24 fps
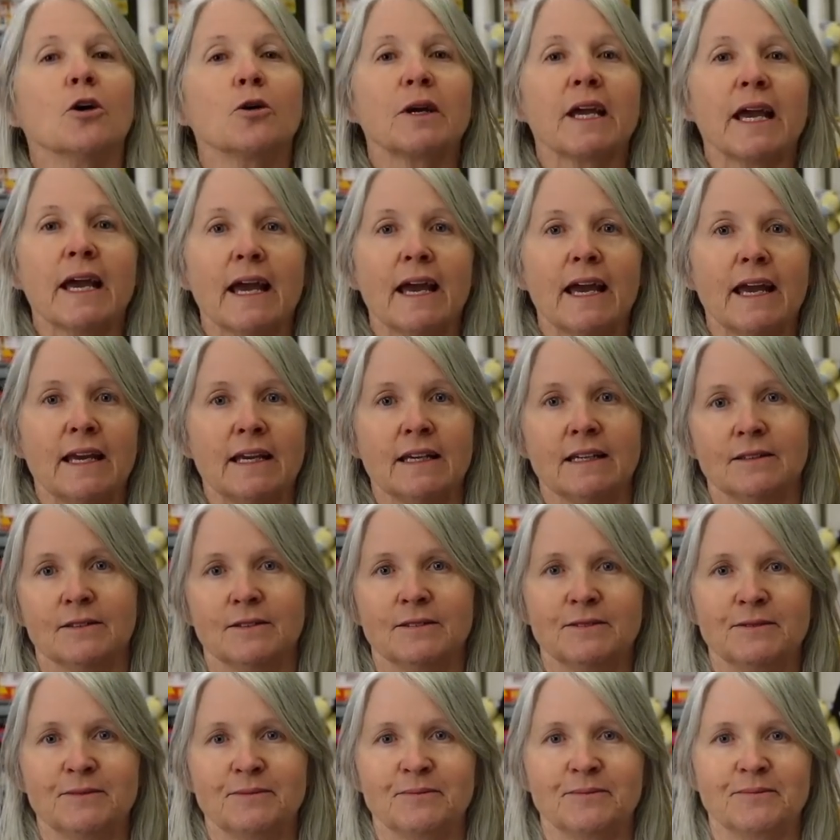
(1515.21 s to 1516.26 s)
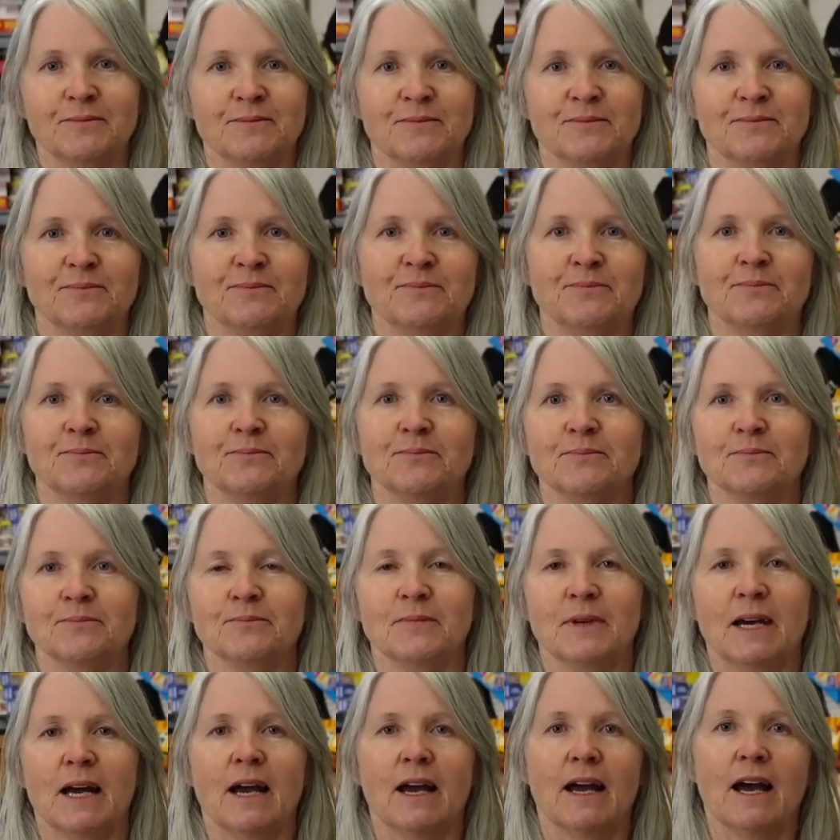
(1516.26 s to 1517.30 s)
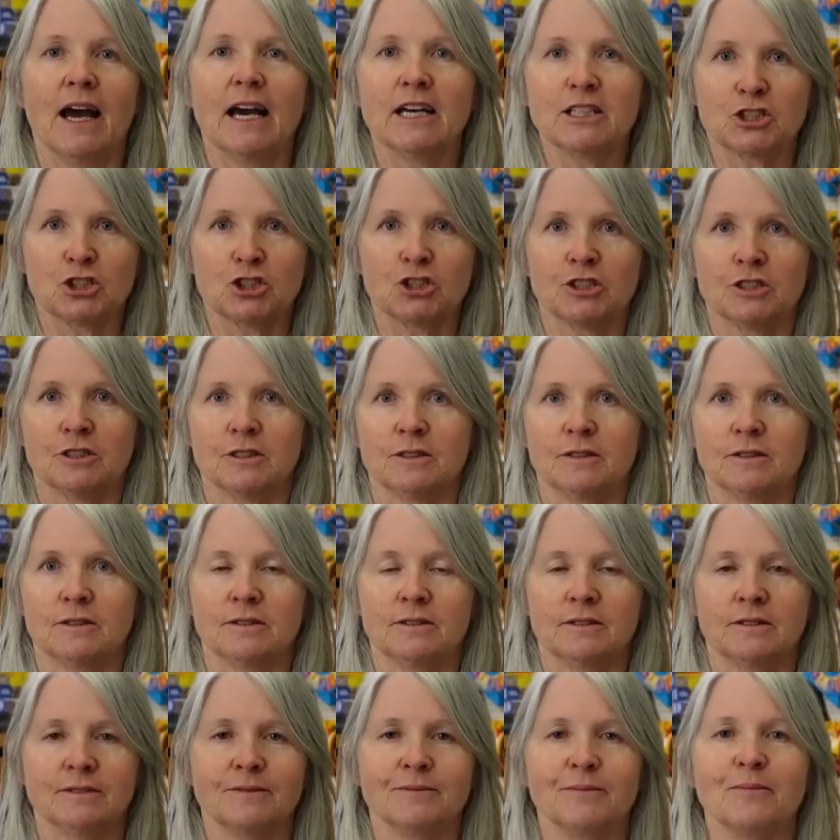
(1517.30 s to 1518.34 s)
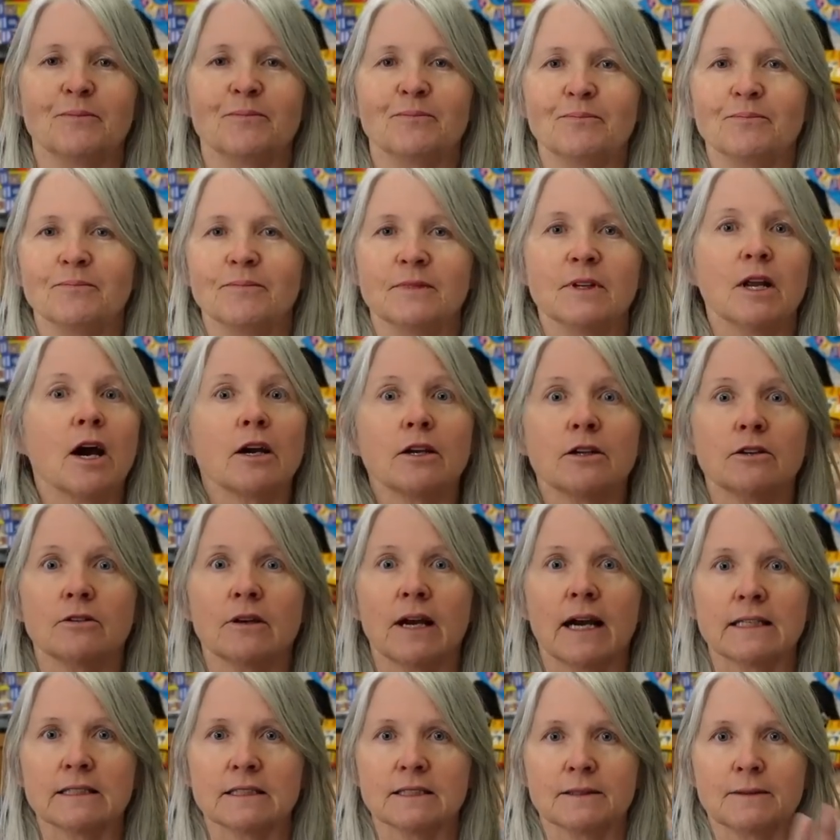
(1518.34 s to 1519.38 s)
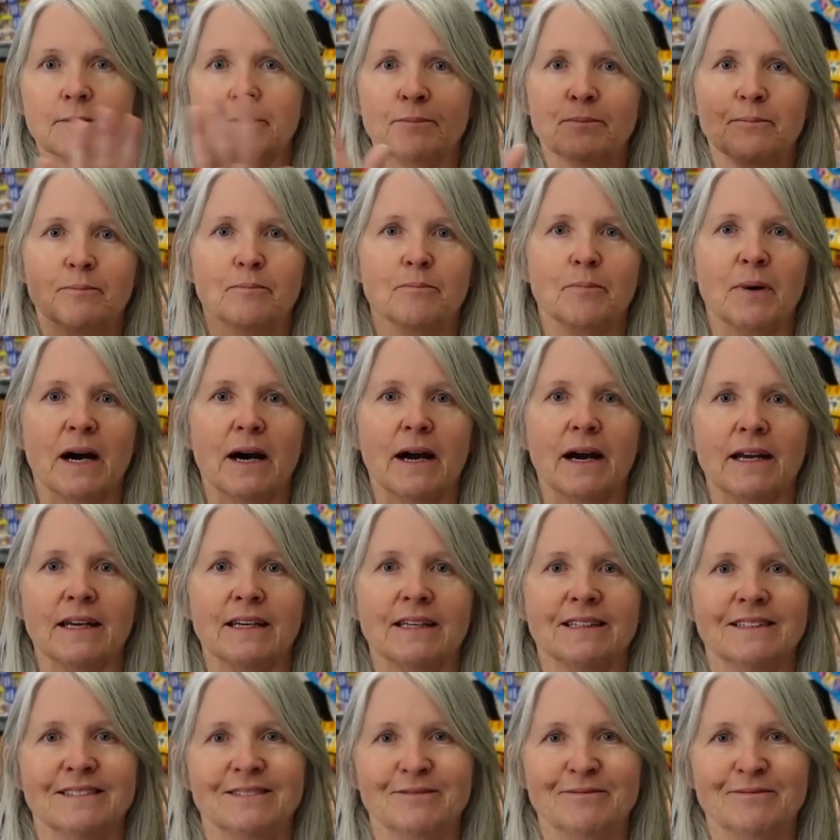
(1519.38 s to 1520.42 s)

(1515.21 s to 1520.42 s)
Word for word: Okay. Hush. Not you guys. What? Bye.